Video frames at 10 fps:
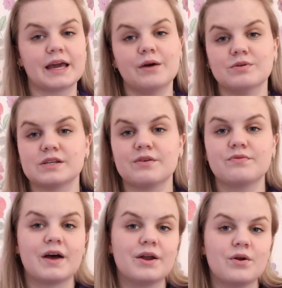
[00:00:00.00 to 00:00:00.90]
It was a
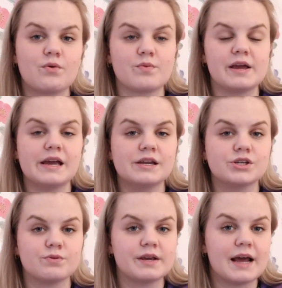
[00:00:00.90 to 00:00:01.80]
fun read
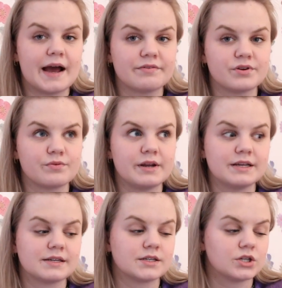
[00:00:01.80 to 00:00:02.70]
to read after
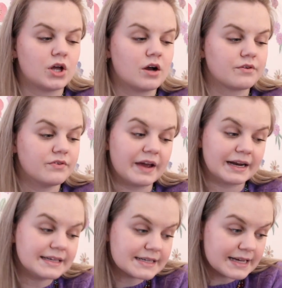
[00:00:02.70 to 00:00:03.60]
reading such a long
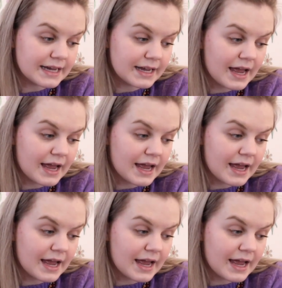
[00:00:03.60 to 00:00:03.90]
fantasy,